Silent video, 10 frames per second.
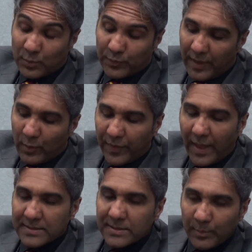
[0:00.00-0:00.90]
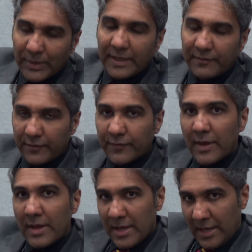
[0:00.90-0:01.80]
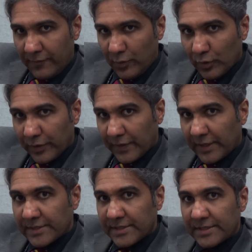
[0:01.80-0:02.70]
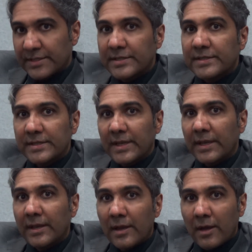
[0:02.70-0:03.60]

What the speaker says: Well, that's the belief. If you look at the consistency